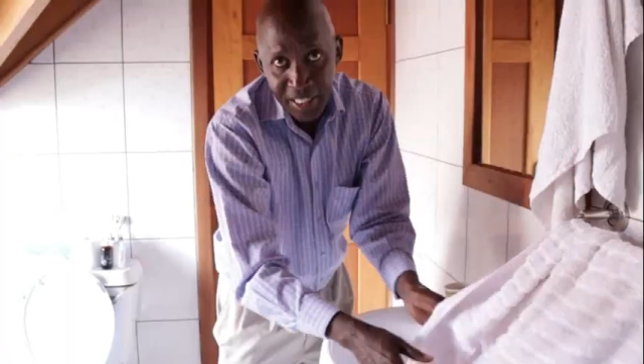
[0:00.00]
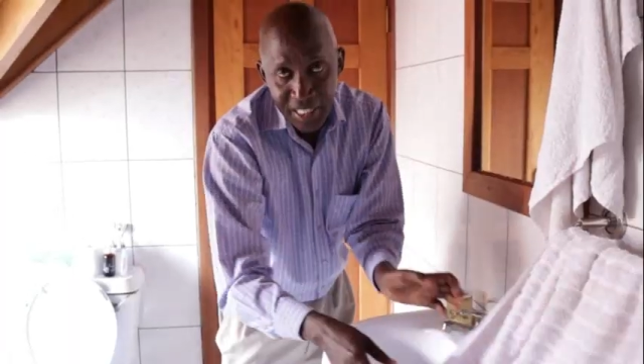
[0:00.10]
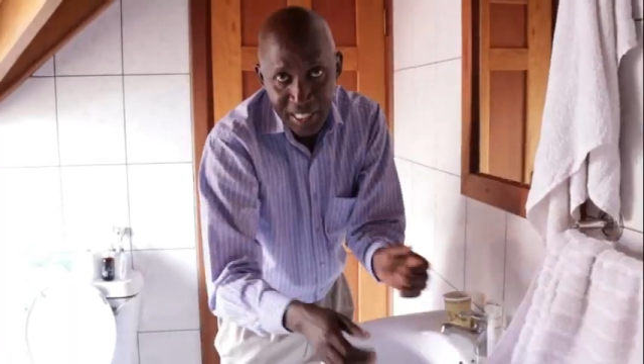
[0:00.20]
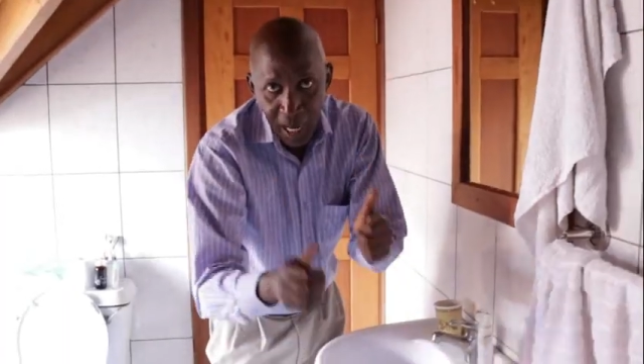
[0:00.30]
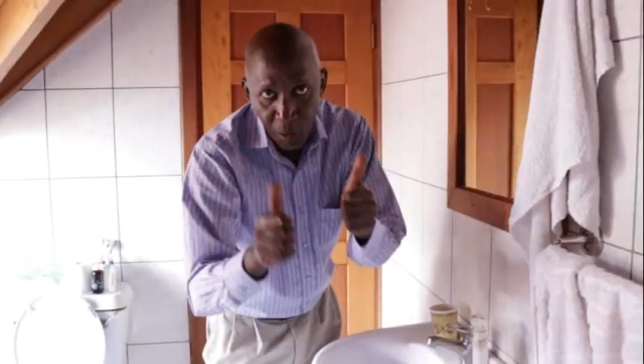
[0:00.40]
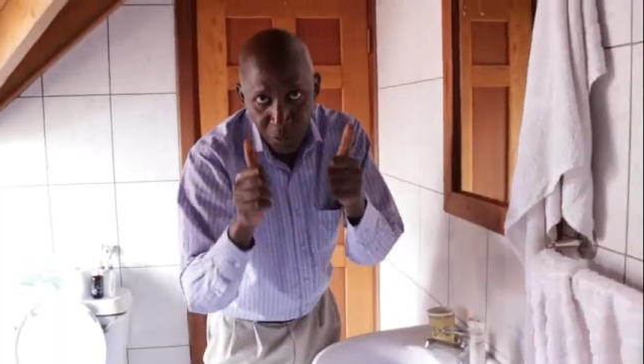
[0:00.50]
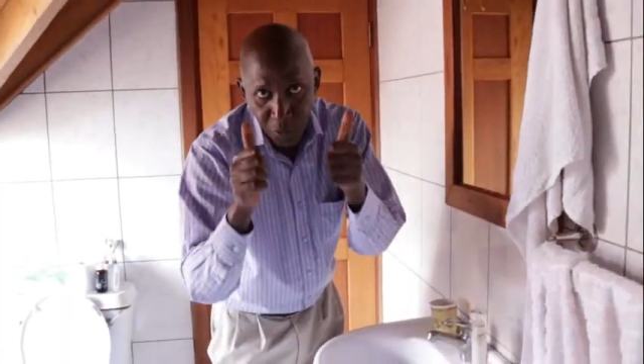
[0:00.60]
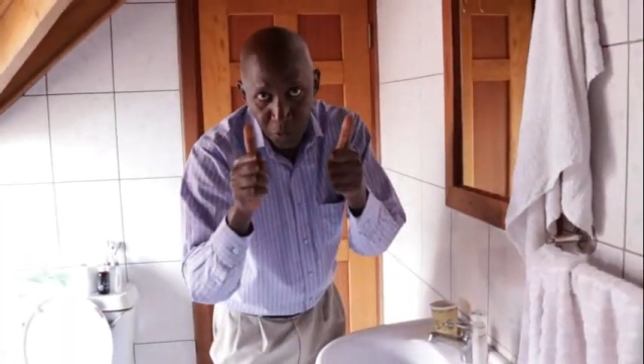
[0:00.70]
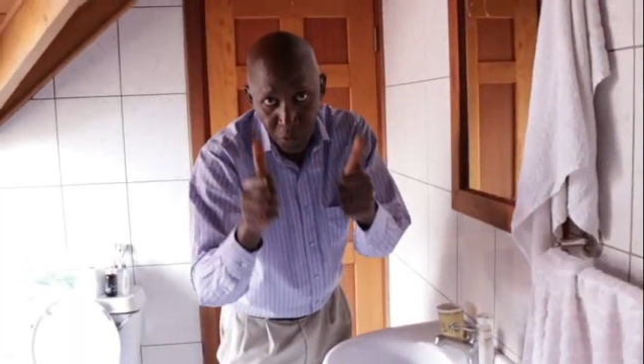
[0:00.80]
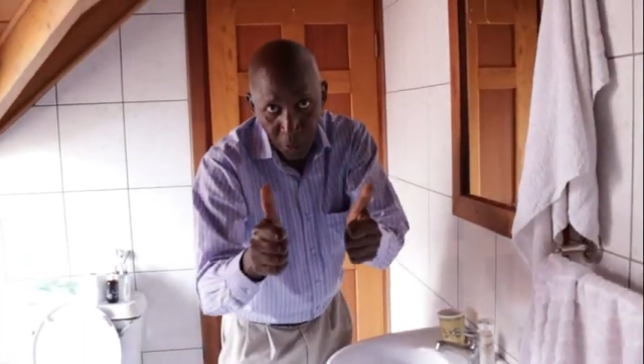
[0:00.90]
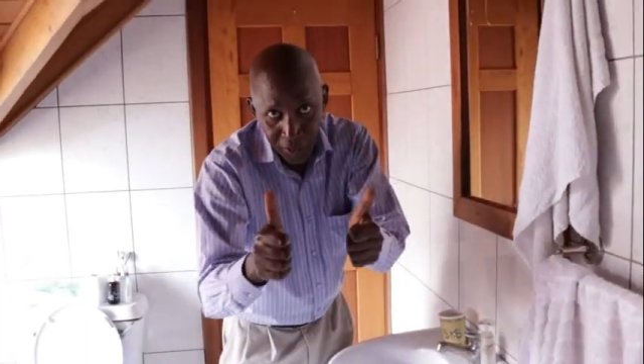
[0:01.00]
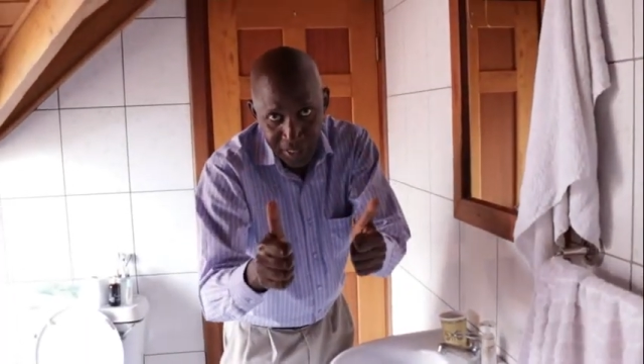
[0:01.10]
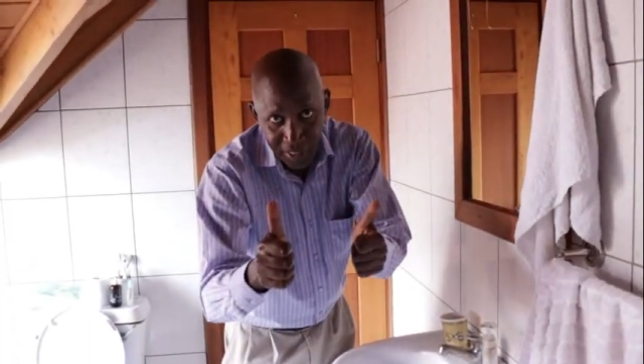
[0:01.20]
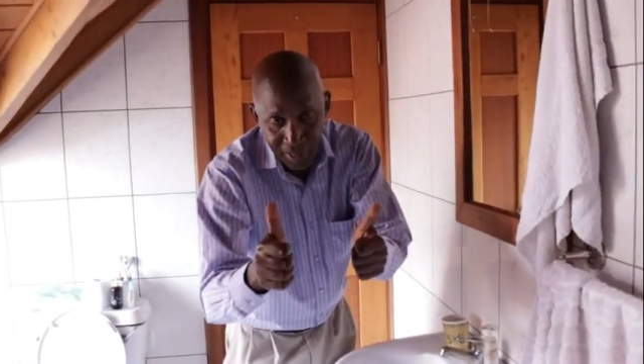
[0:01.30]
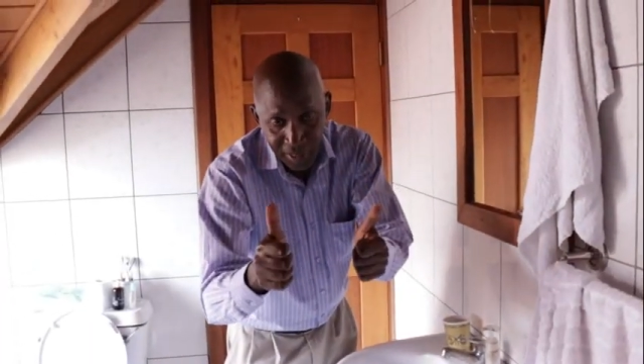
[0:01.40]
This is how you do
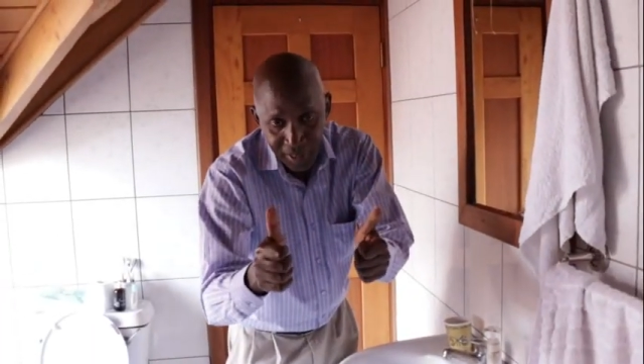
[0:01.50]
it.